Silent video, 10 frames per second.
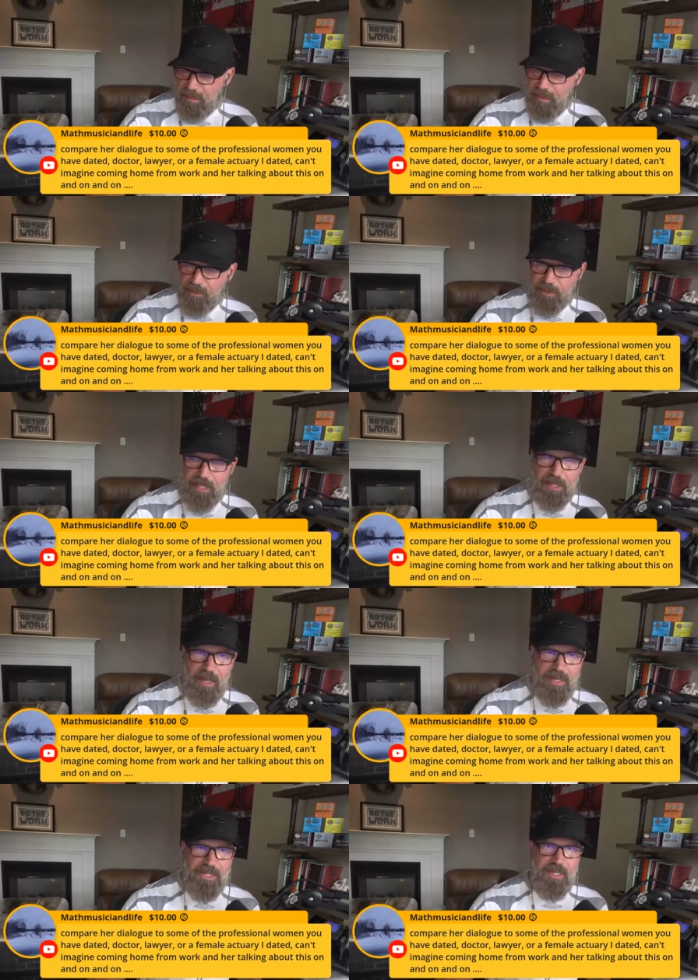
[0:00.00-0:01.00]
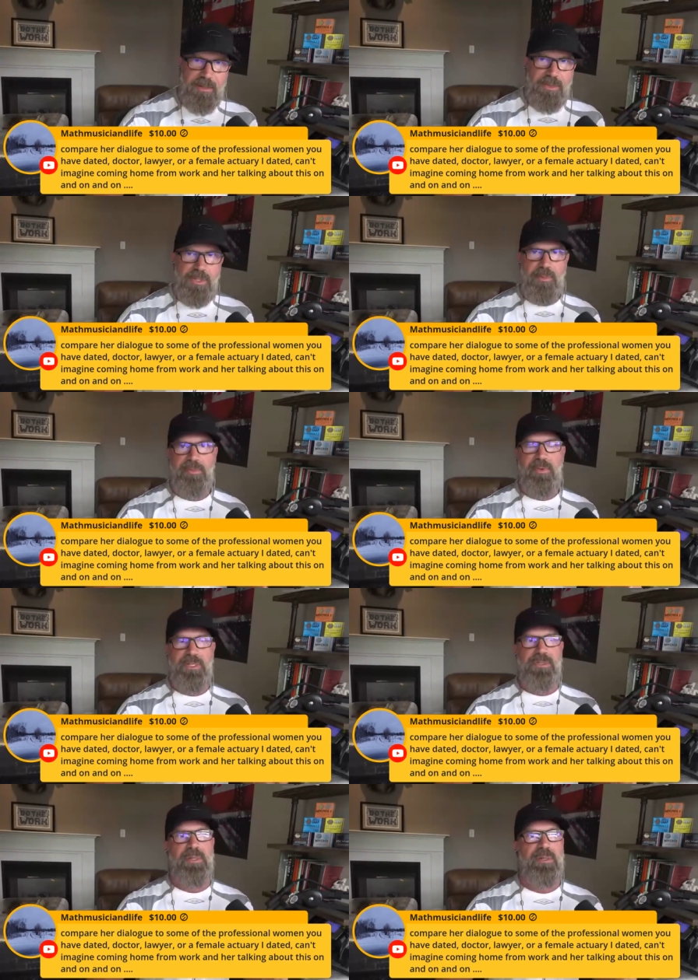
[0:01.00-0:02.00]
I know a lot of guys get super
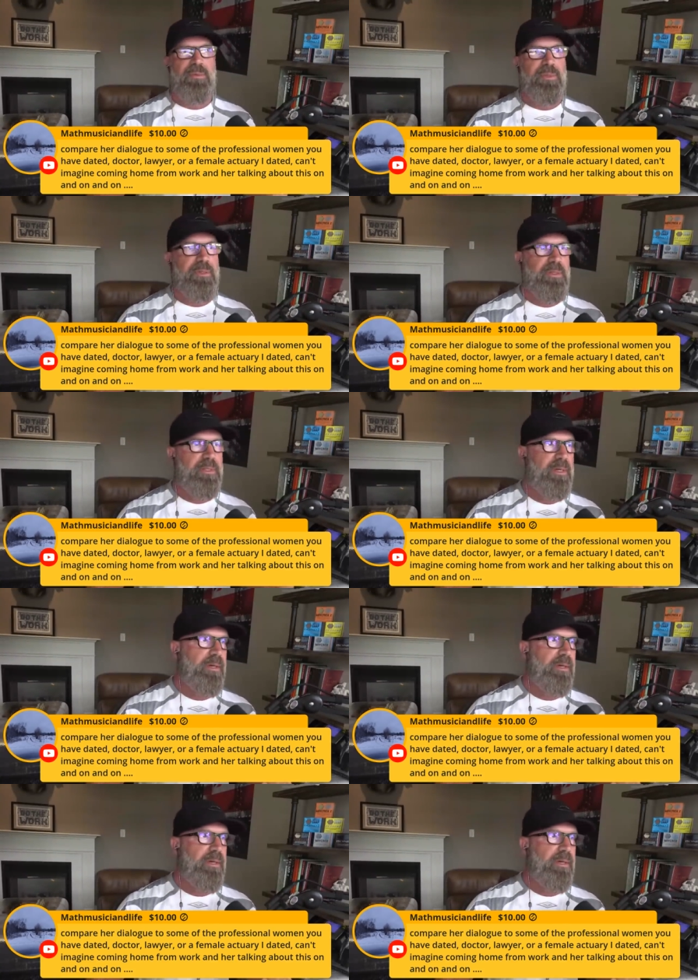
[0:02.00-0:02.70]
frustrated with,